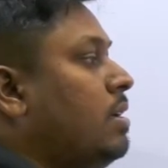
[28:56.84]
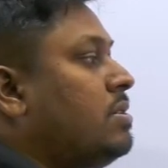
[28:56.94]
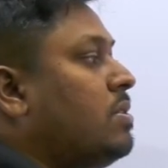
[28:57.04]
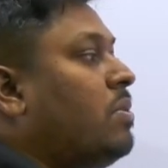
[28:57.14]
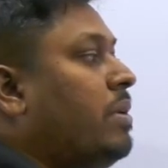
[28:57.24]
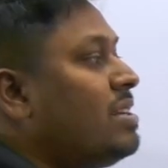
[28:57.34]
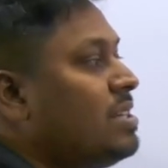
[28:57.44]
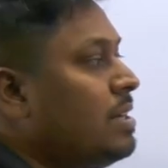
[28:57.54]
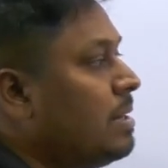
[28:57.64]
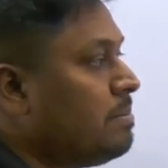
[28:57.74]
So
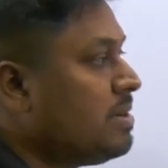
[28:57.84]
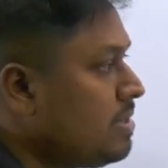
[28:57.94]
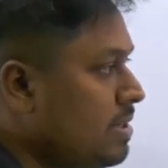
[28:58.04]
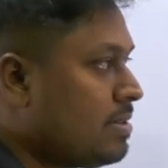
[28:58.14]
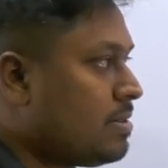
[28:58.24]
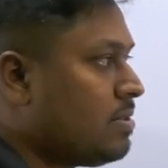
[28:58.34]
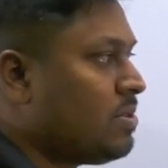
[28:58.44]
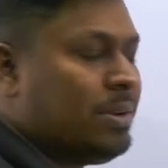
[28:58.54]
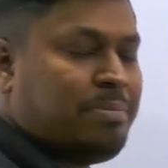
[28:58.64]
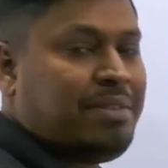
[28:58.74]
question number 6.
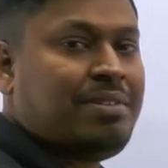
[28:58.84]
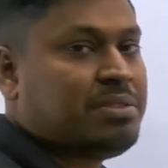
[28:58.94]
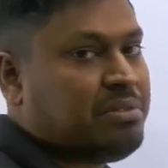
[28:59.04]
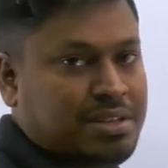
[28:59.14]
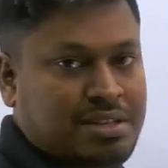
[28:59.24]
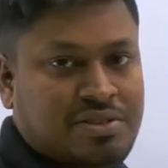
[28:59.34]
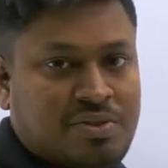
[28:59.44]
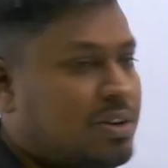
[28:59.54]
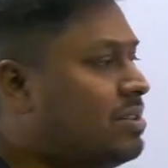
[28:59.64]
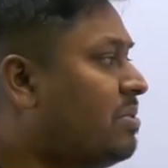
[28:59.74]
Sorry, previous question is
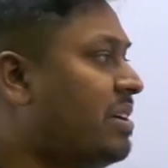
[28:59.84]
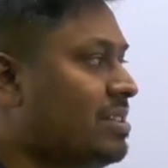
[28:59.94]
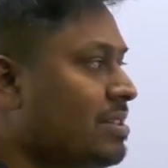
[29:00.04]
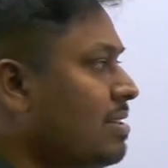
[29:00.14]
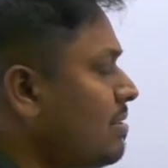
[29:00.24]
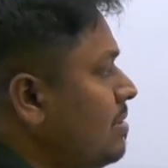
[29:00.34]
not the question 6.